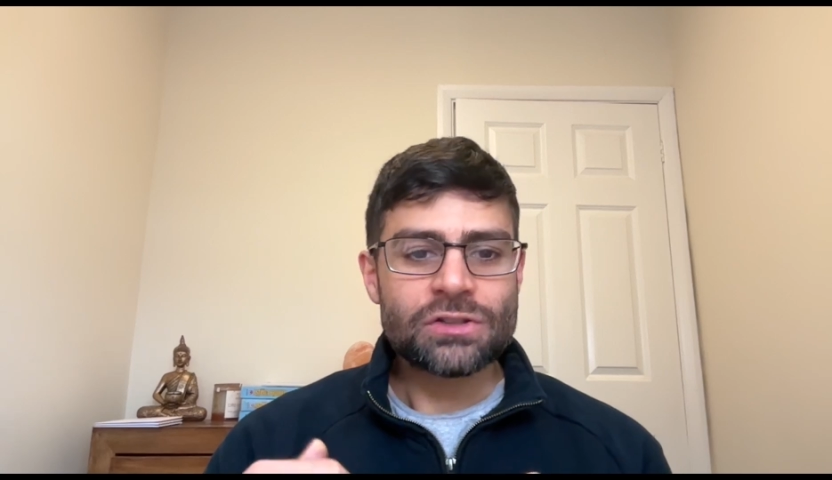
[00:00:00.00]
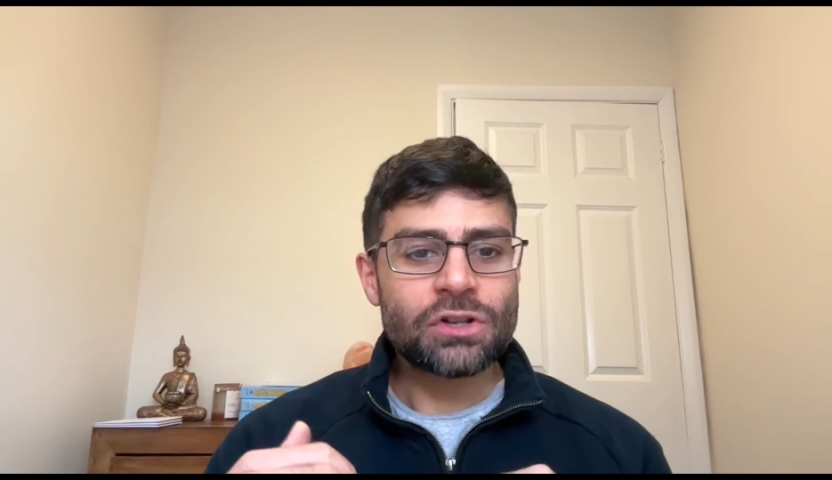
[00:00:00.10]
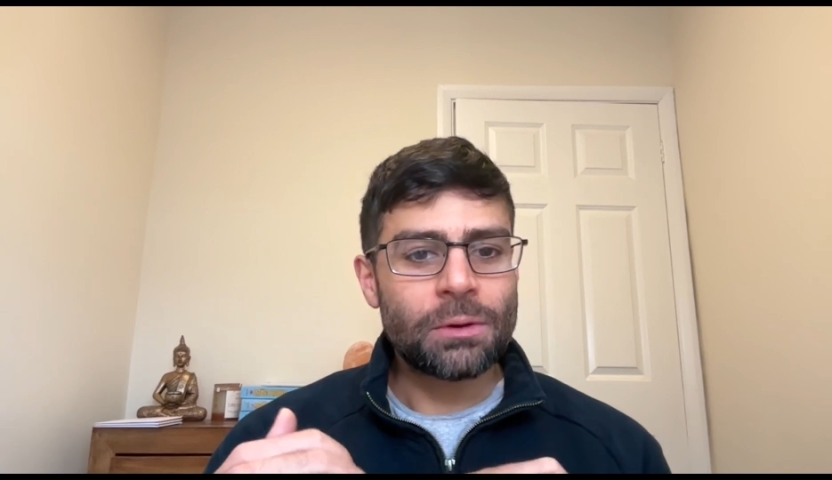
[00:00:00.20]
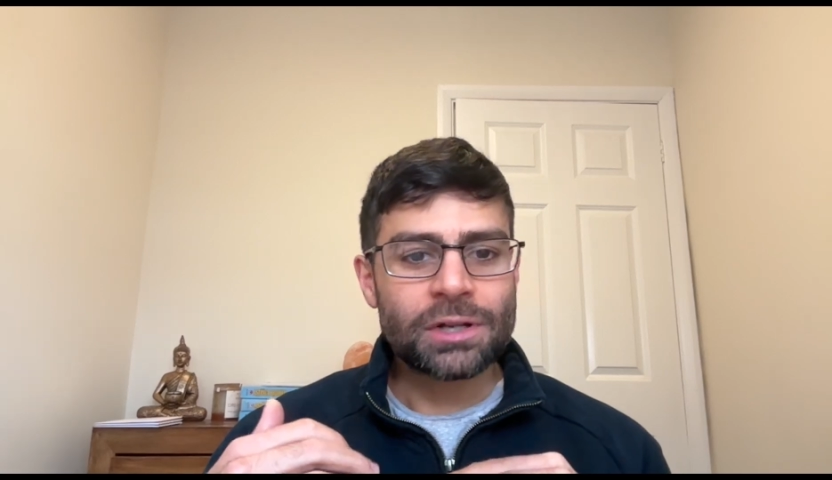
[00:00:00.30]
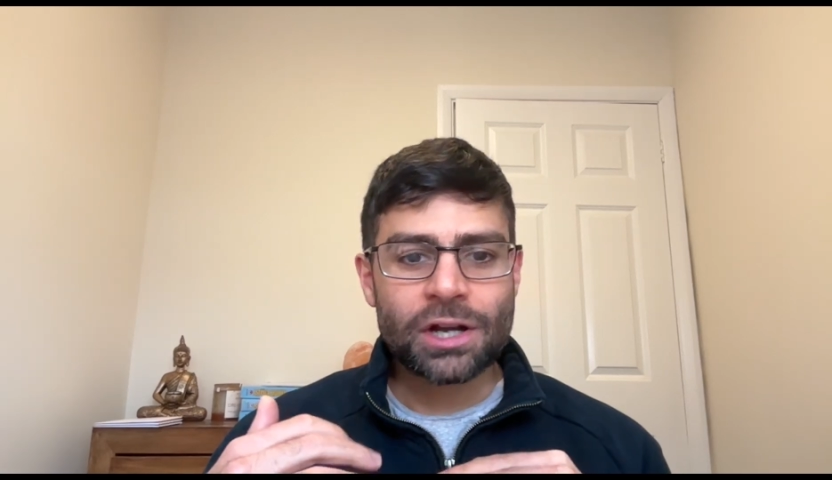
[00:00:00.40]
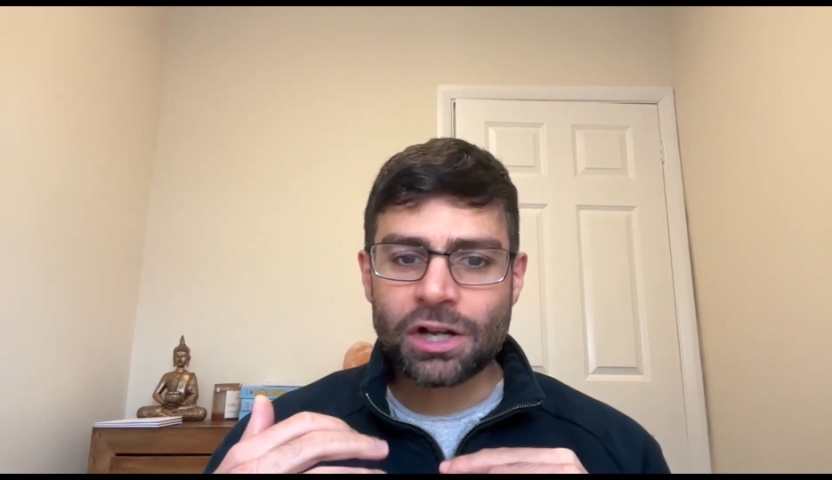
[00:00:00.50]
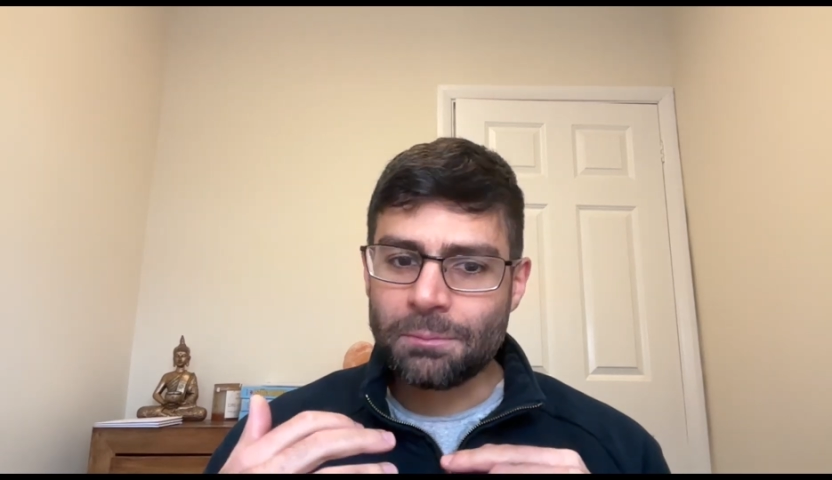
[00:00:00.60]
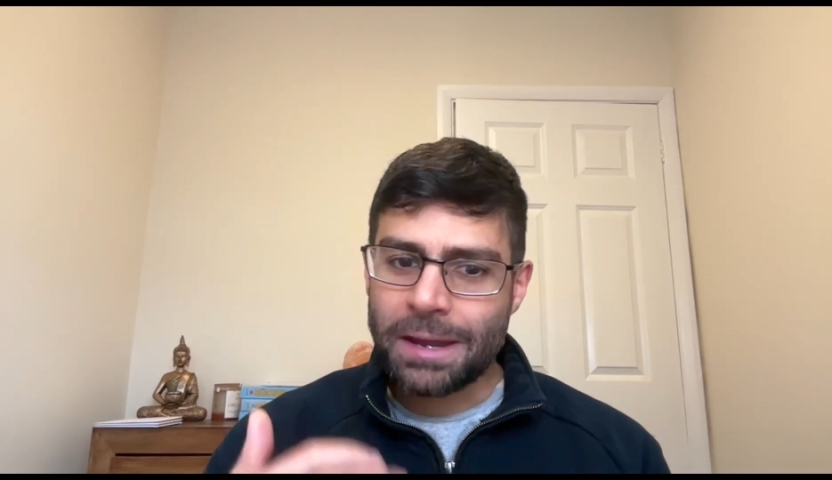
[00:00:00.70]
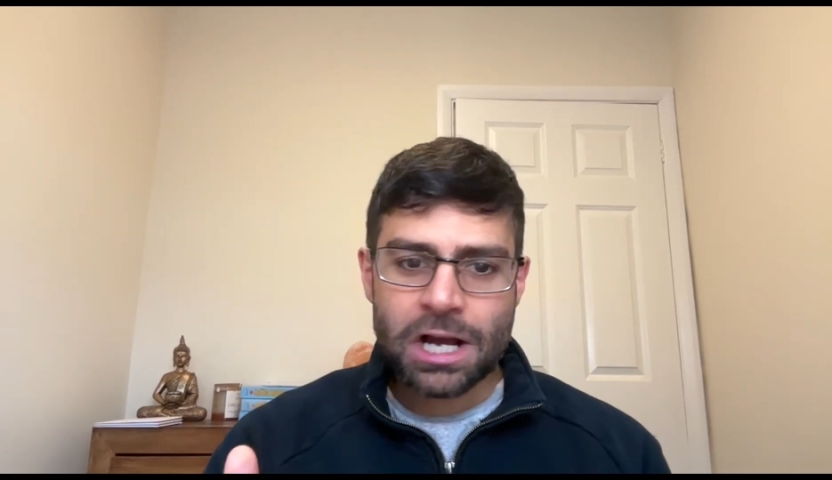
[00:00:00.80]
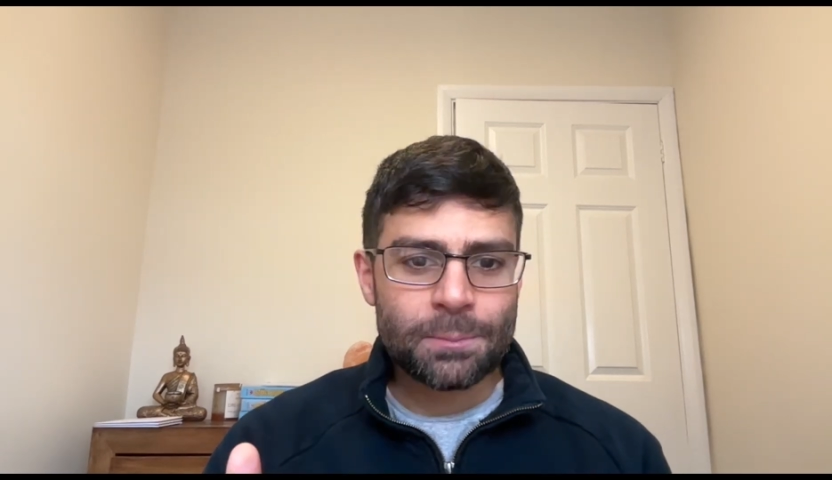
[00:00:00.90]
So I'm going to
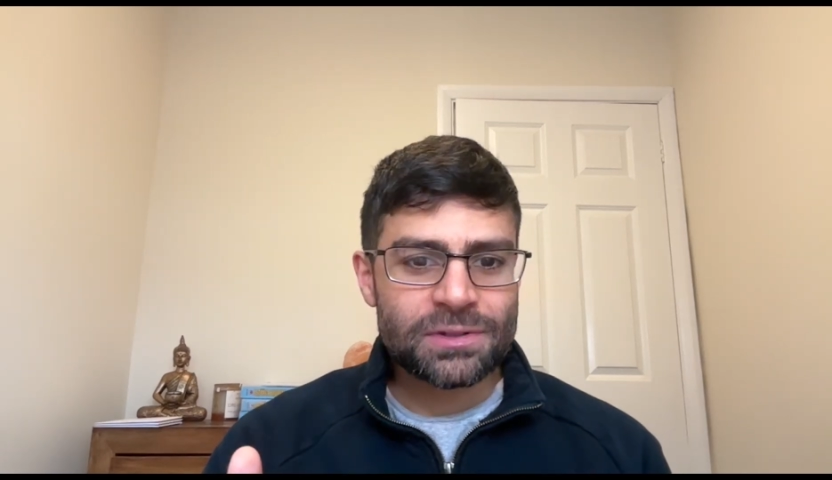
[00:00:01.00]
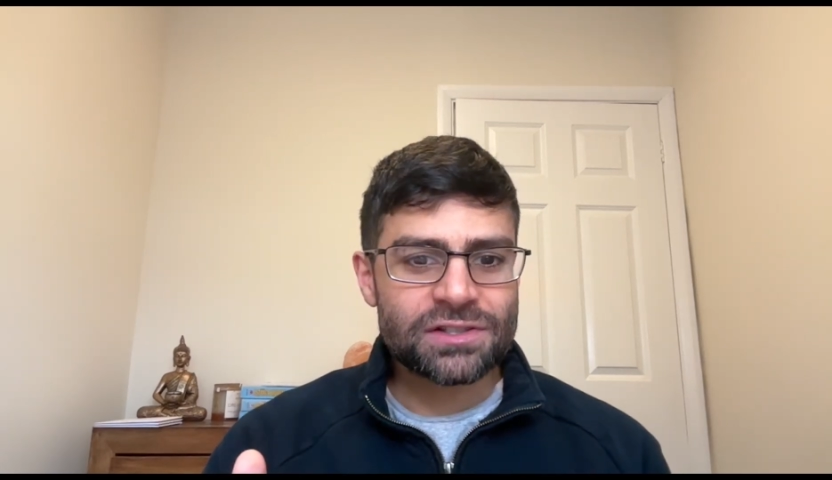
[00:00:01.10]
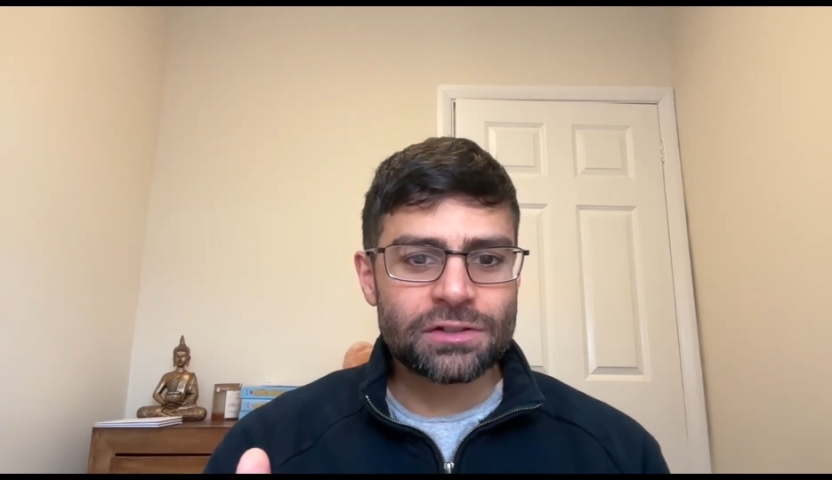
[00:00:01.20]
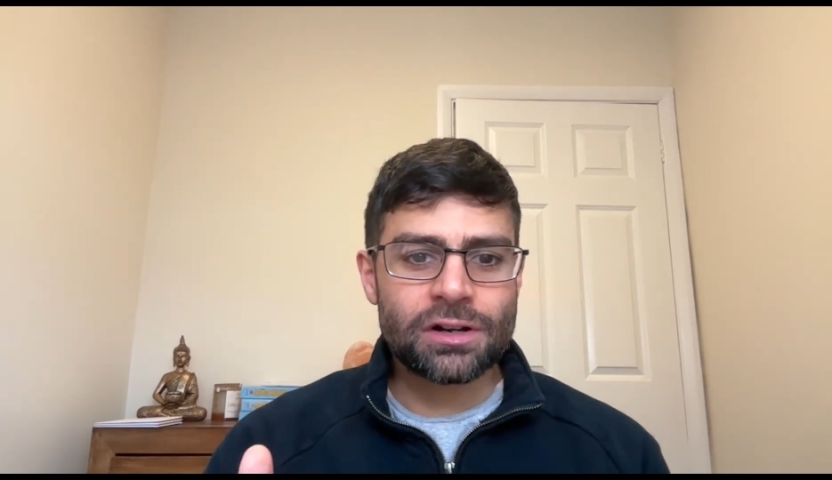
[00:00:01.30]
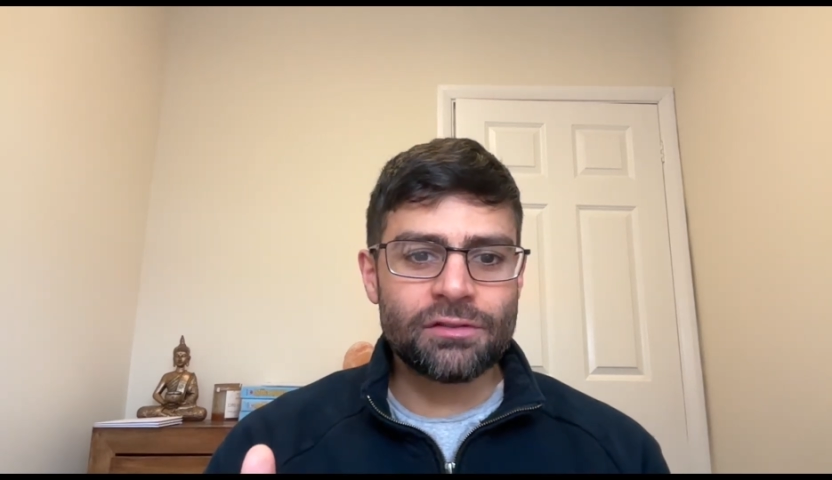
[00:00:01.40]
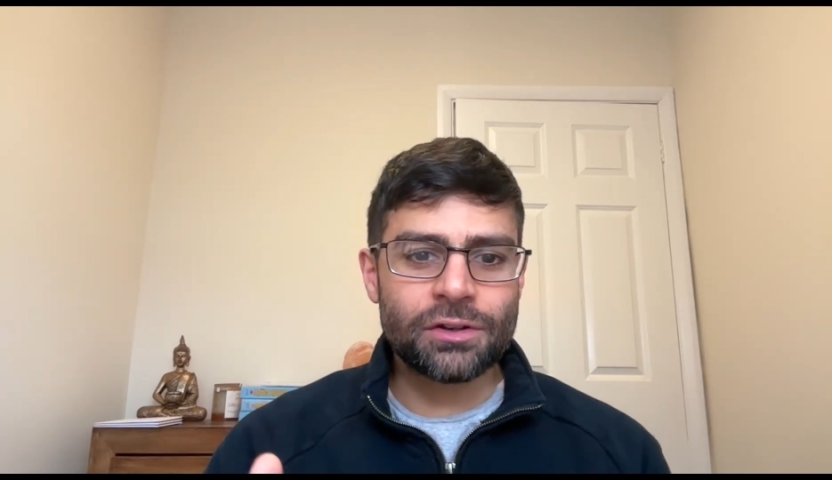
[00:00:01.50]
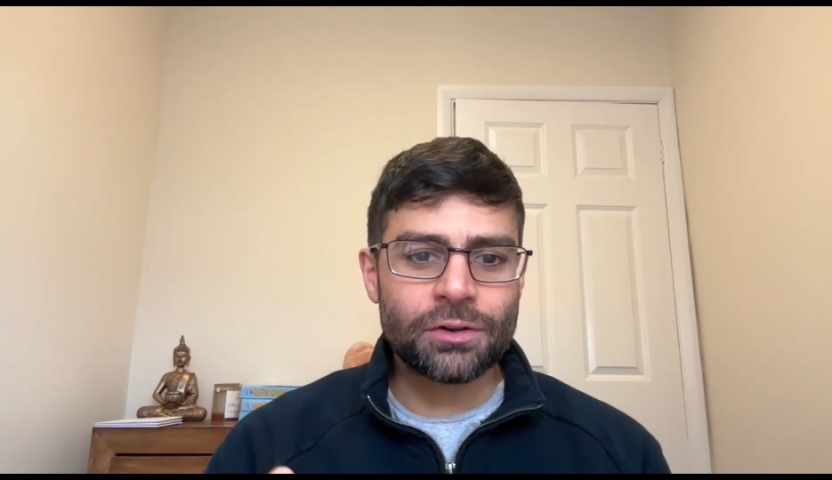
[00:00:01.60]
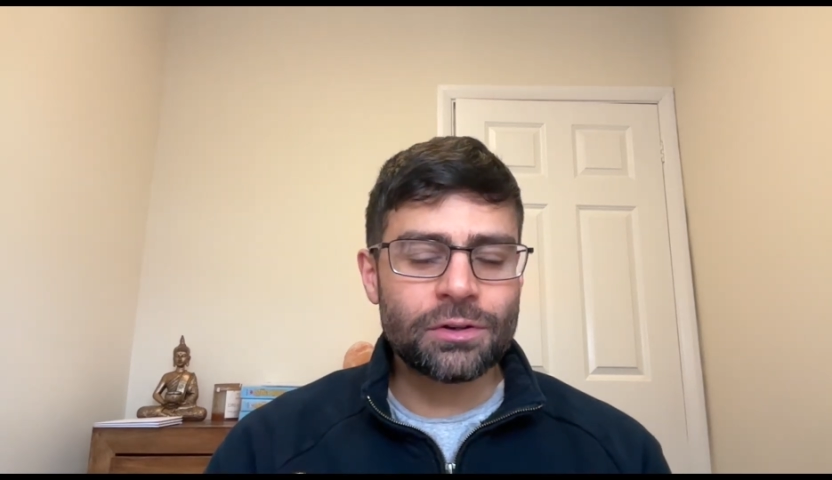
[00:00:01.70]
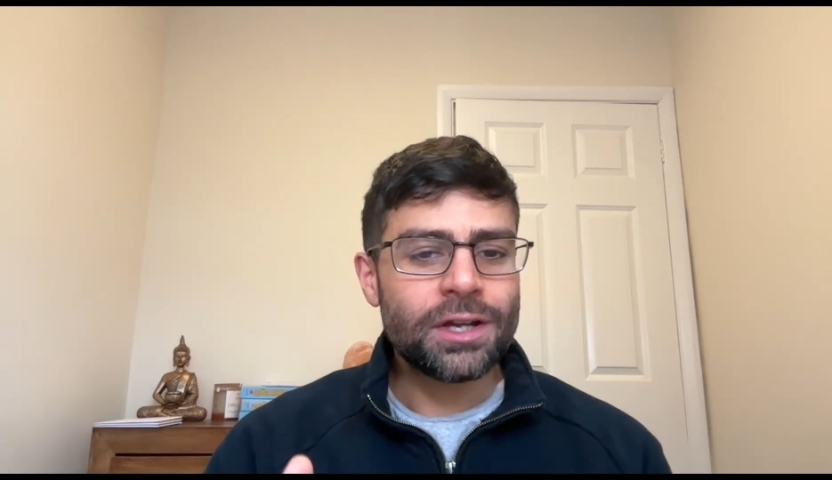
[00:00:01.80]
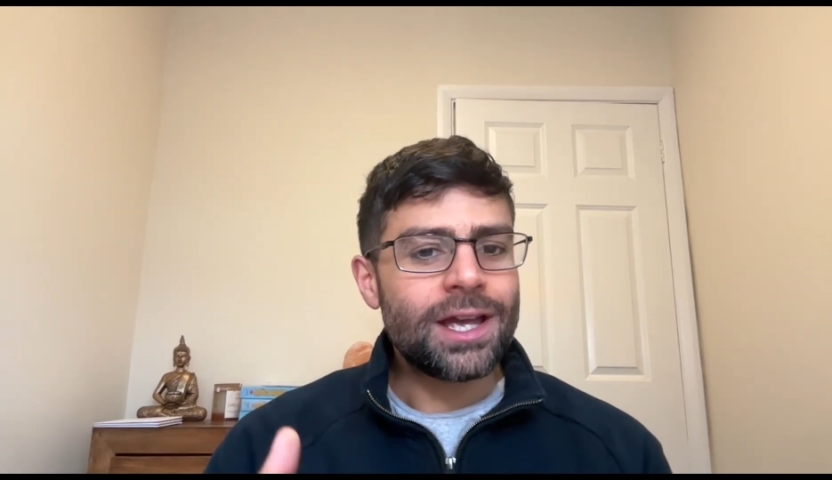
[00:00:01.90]
kind of make up a
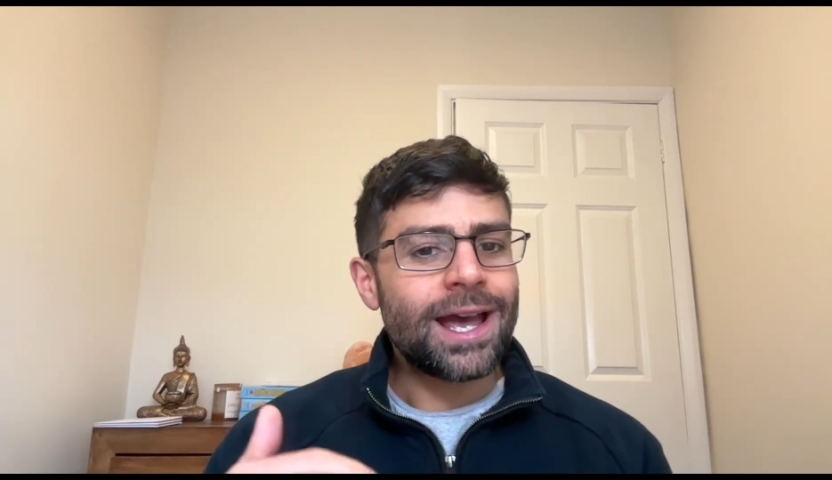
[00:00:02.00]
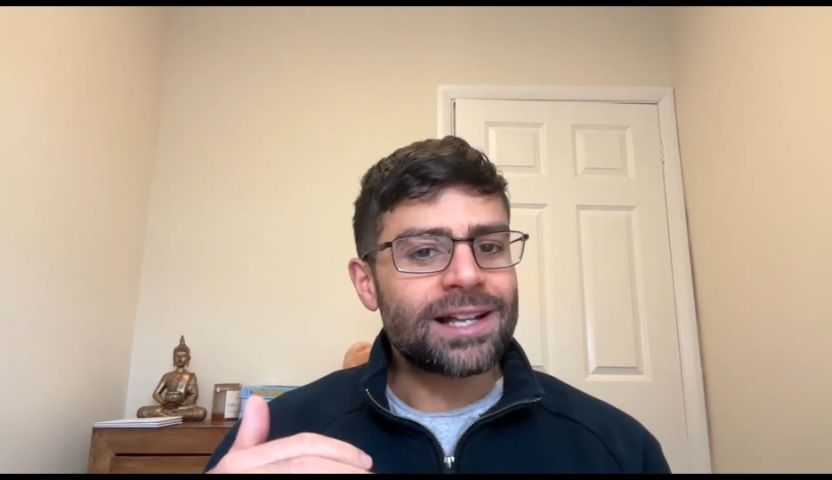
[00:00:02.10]
scenario